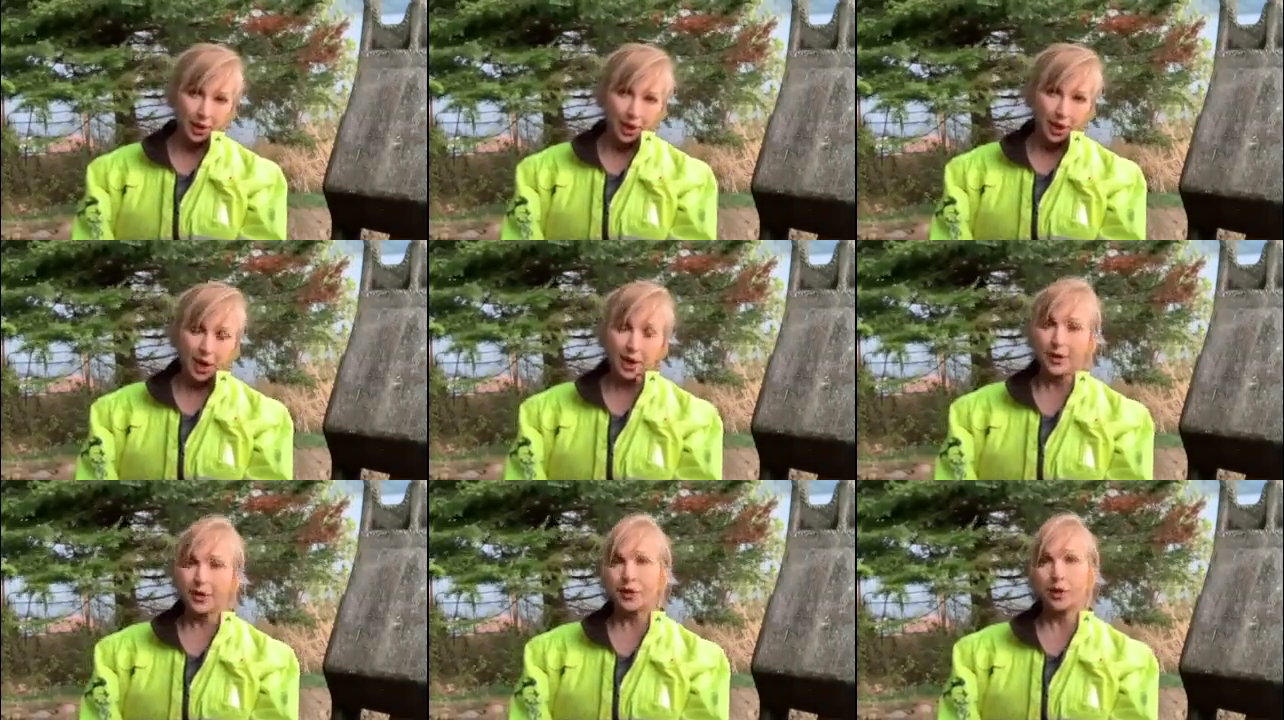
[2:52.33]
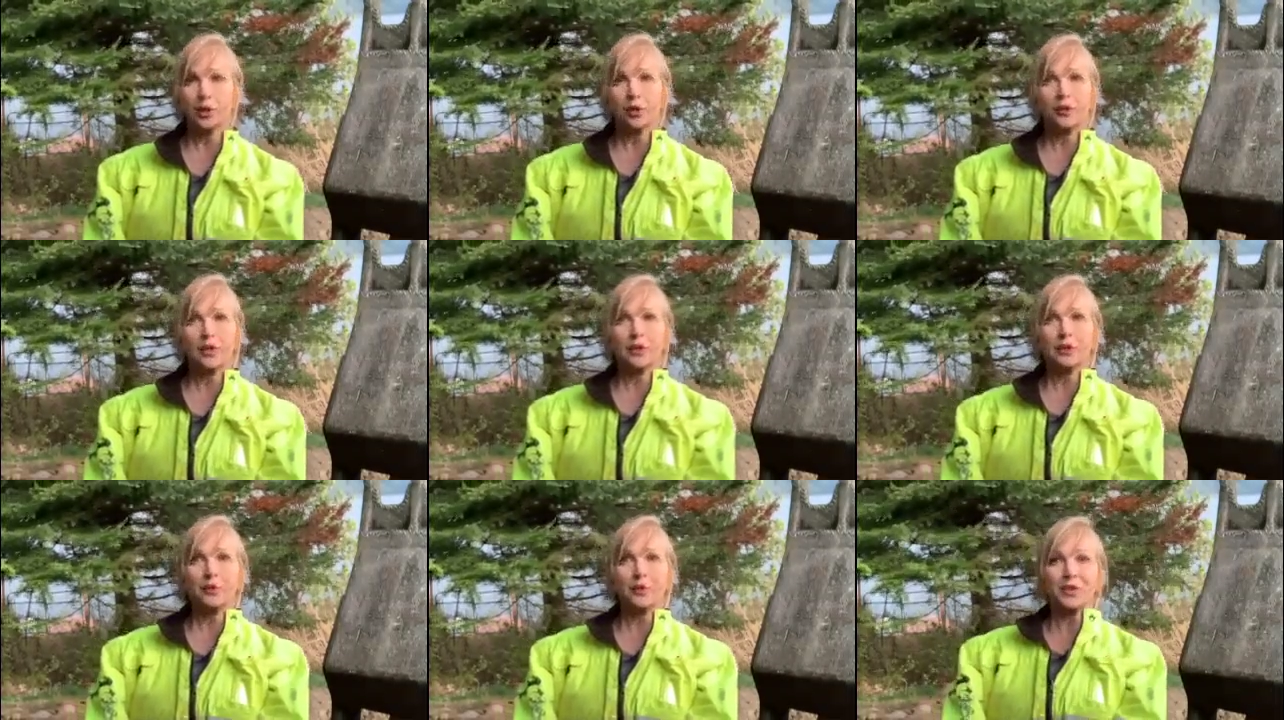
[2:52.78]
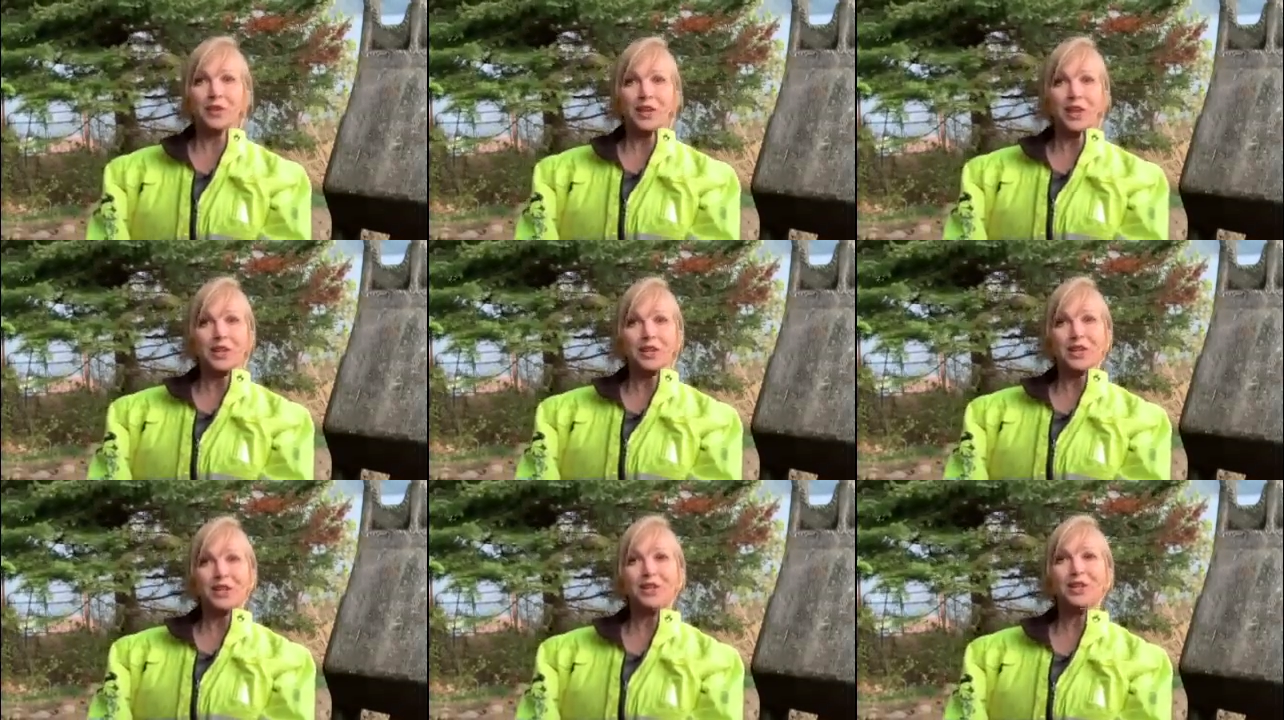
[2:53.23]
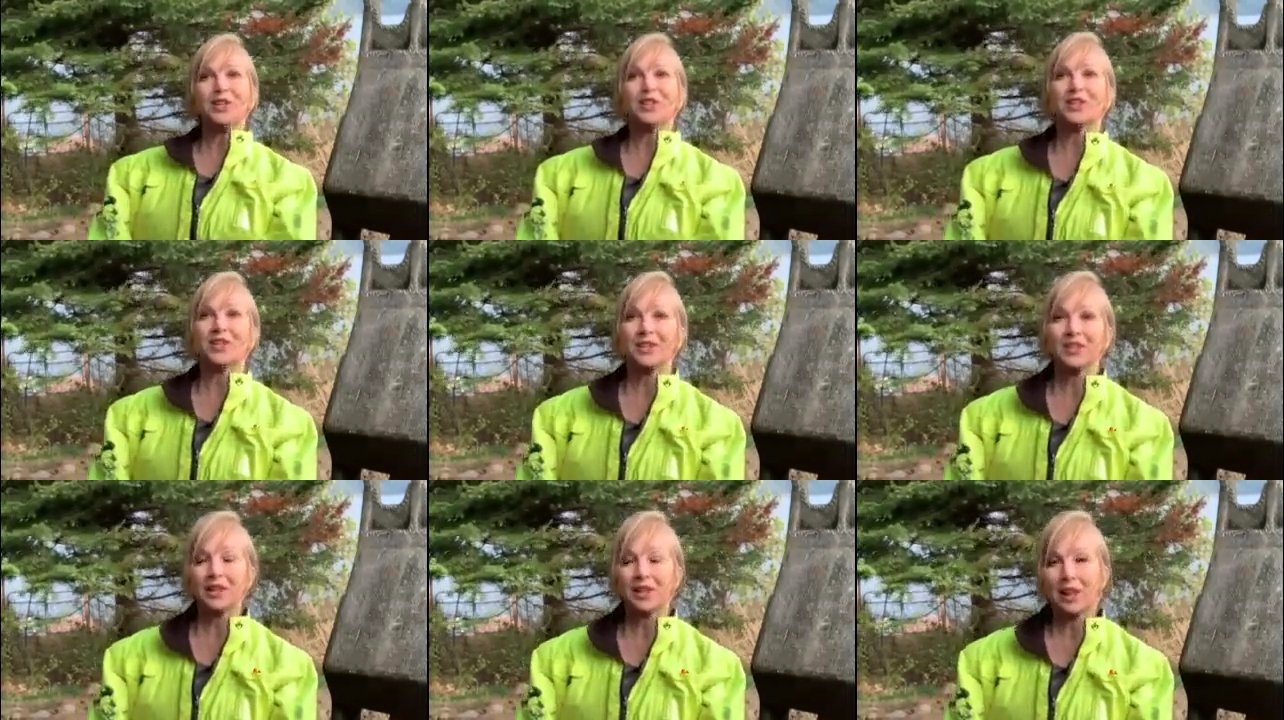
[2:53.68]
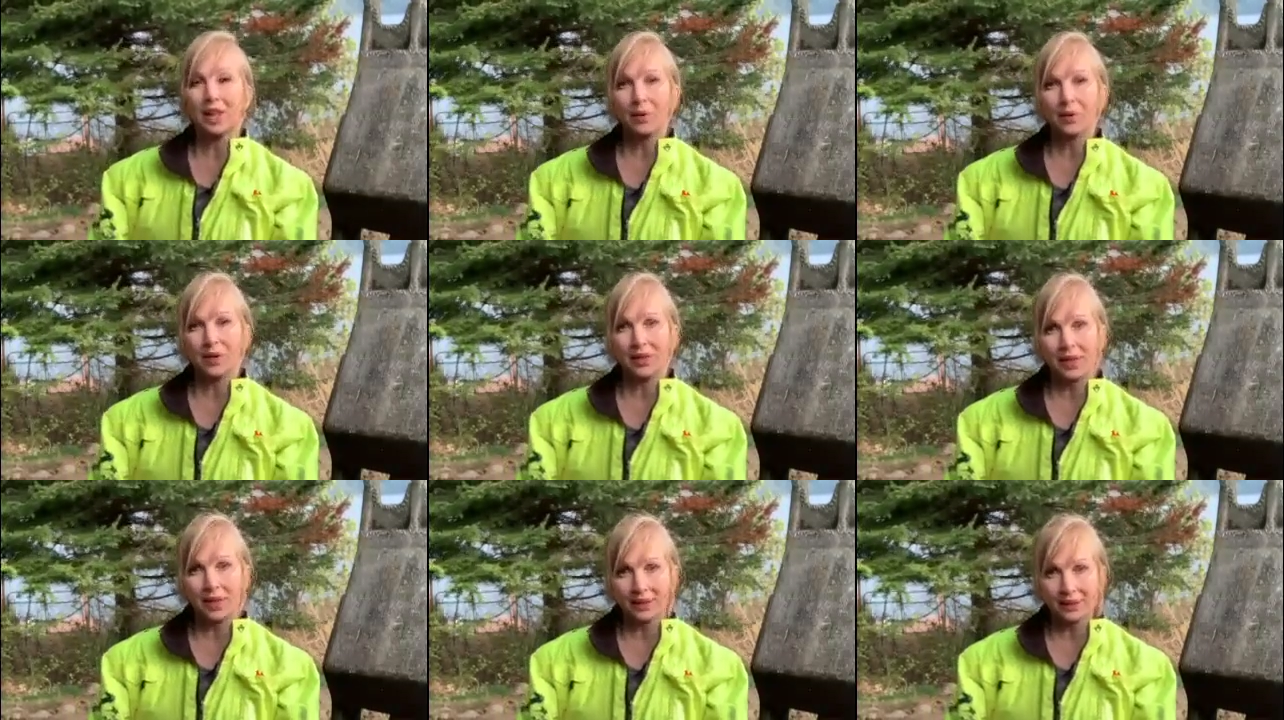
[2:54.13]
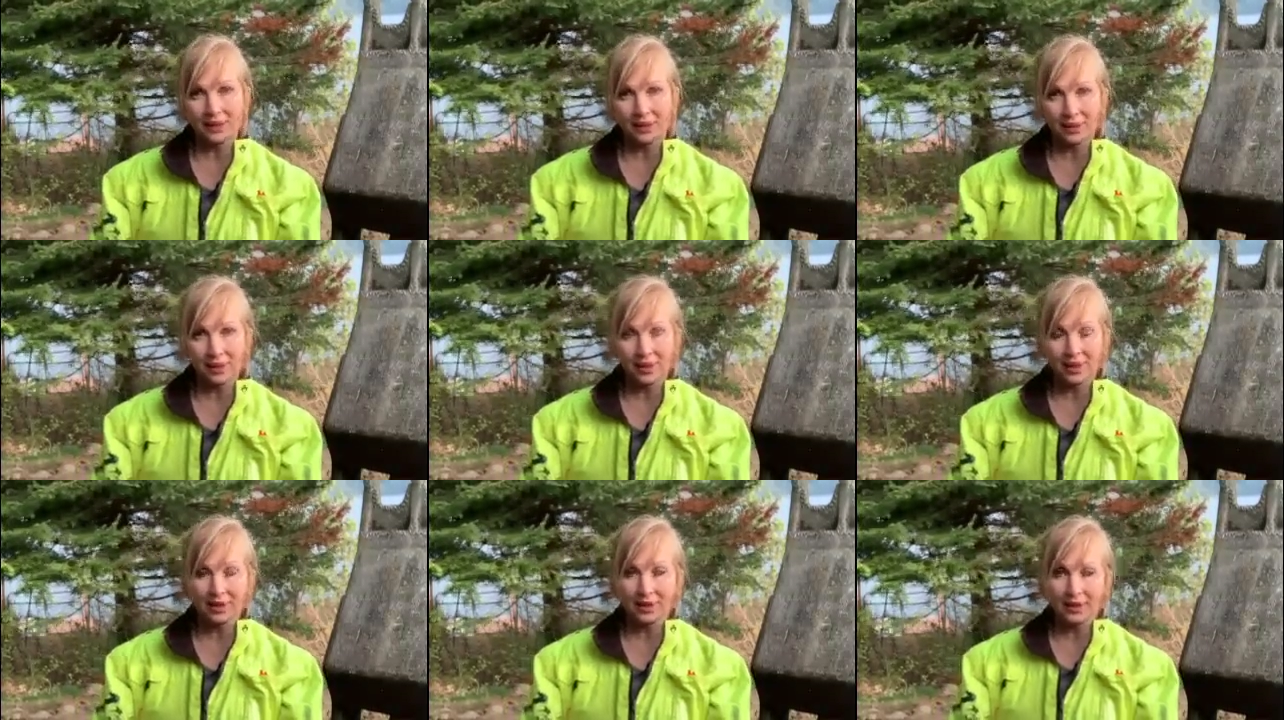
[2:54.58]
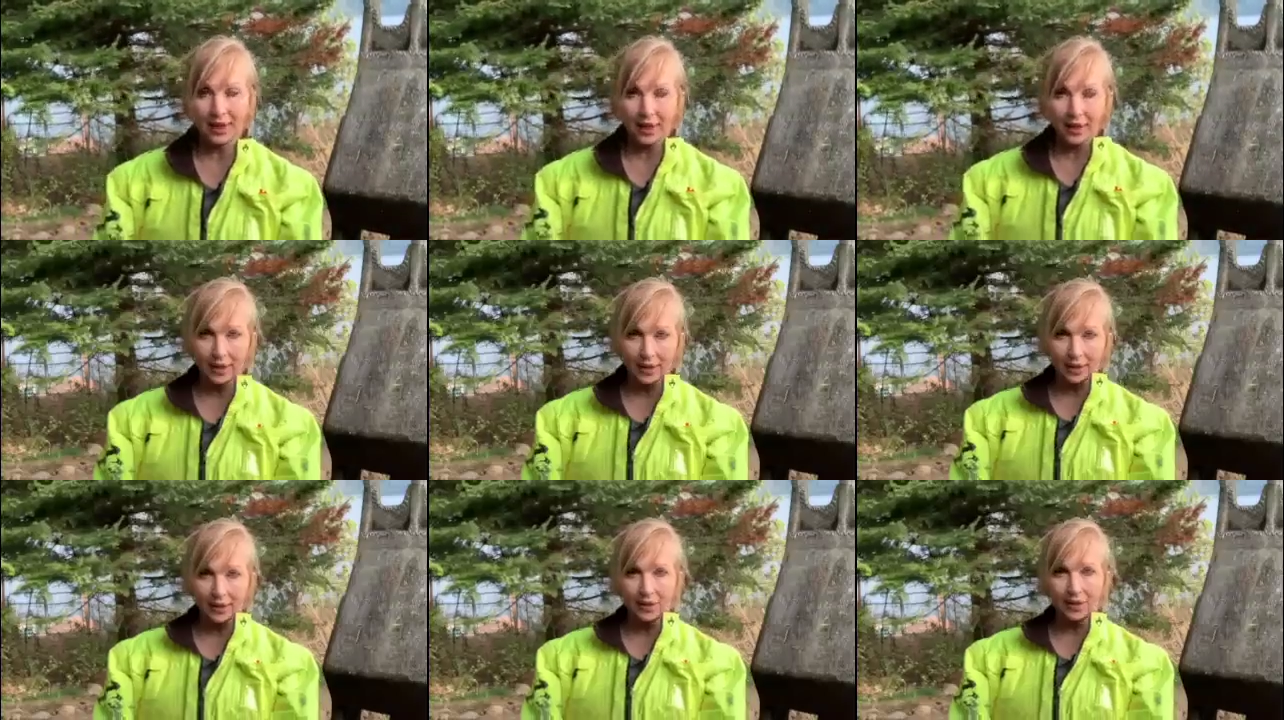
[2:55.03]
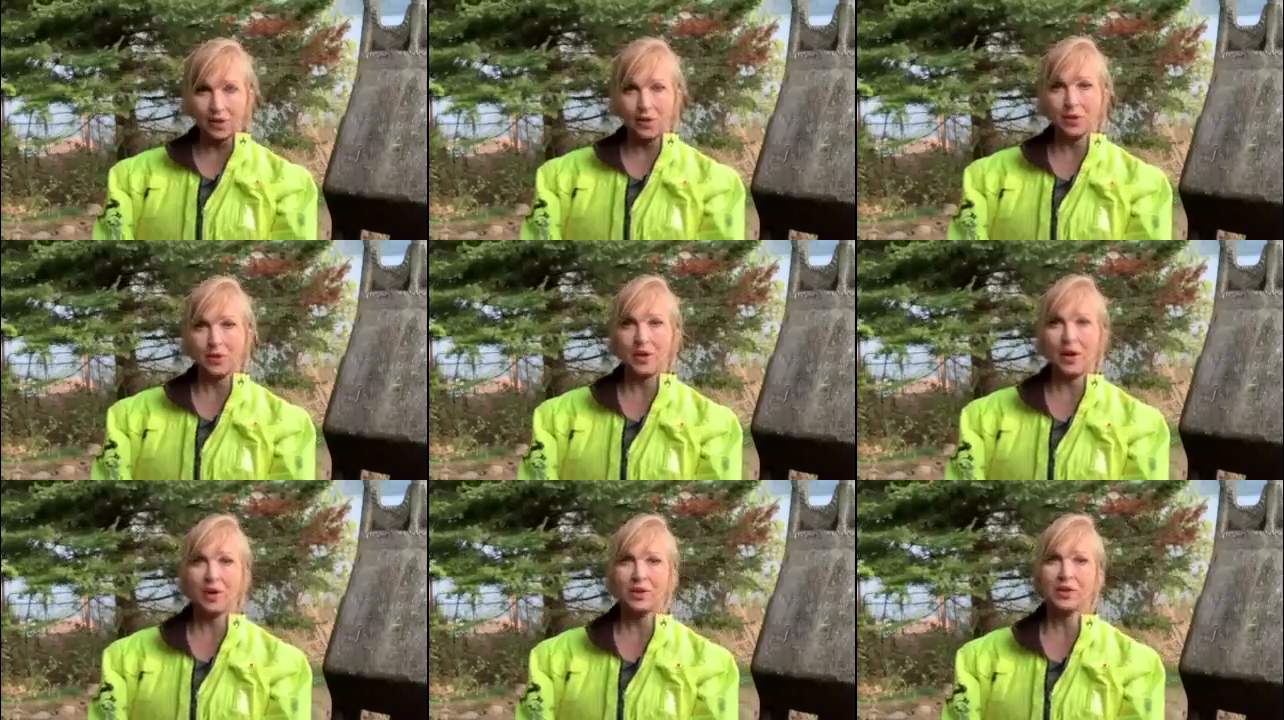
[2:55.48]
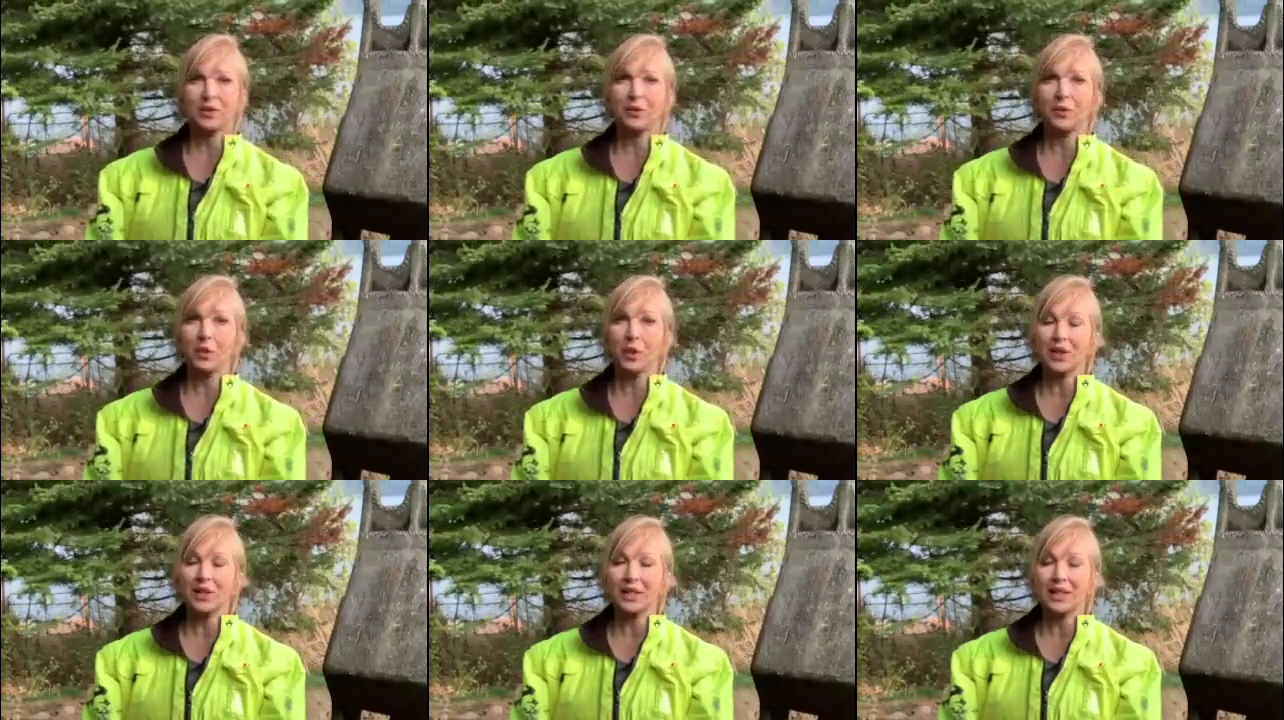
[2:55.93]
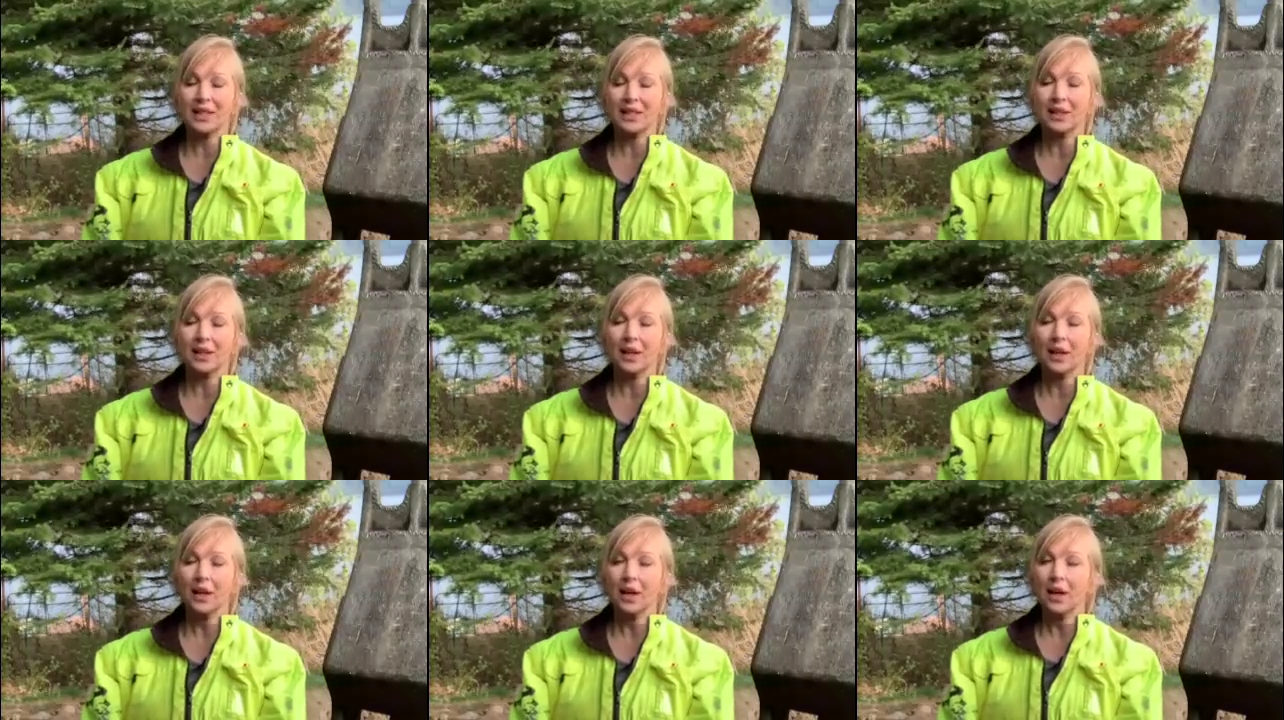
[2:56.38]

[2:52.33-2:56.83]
I served there for 10 years until I was elected to the Senate in 2014.